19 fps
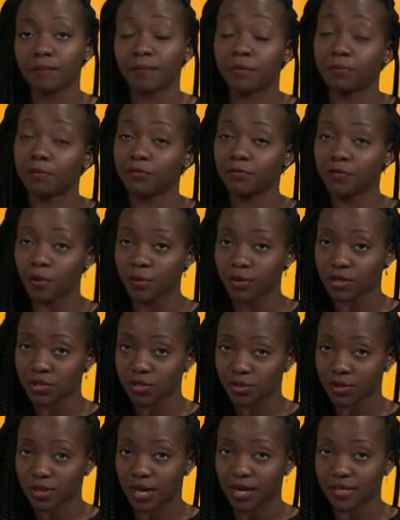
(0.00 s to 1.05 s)
But before we
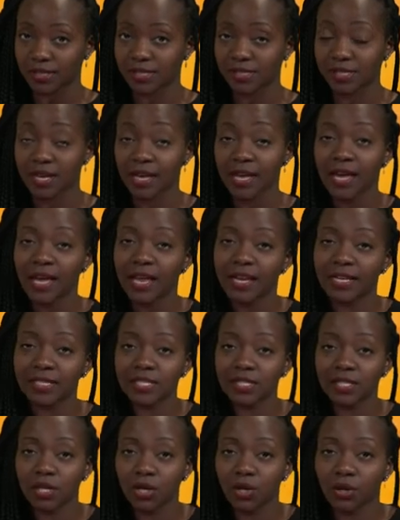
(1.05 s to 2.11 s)
do that,
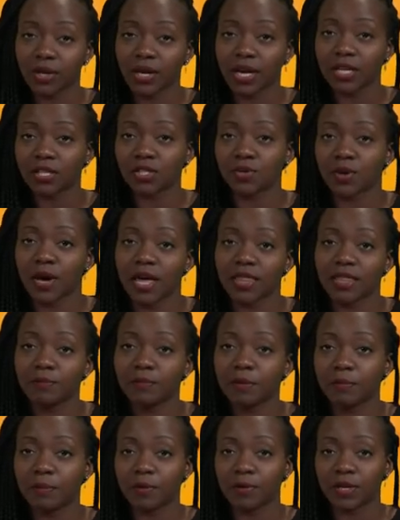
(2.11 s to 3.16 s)
let us look into other
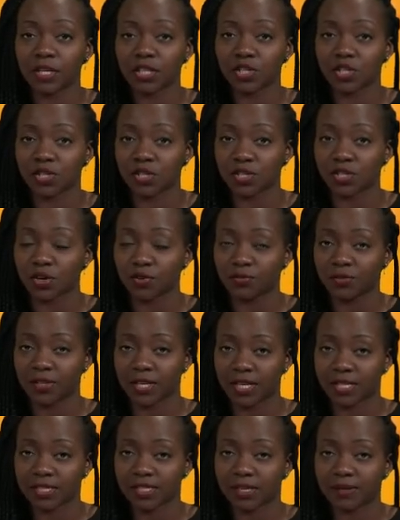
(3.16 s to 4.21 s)
preparations of
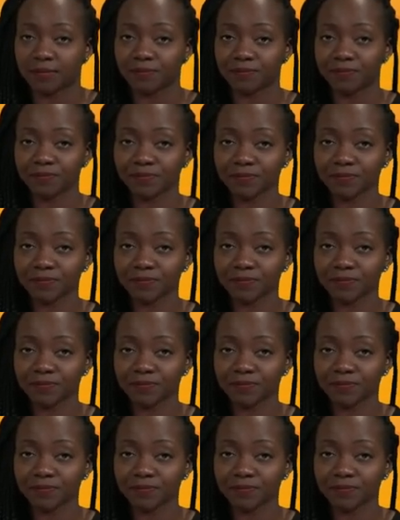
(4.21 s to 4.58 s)
data.